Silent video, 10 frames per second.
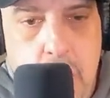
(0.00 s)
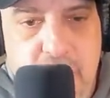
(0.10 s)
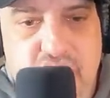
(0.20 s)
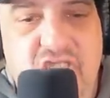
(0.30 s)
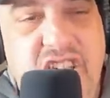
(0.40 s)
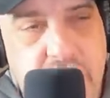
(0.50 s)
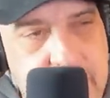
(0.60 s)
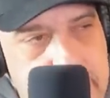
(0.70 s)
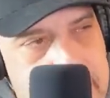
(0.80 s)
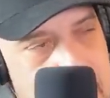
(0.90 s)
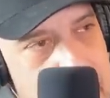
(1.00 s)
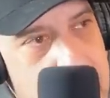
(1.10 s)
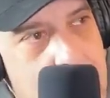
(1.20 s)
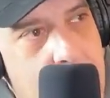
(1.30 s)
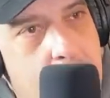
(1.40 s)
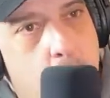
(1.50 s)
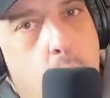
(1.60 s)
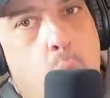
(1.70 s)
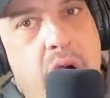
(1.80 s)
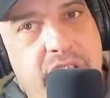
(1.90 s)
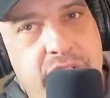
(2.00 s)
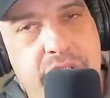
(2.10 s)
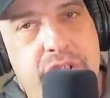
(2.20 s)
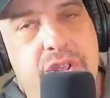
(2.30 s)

fresh insight on what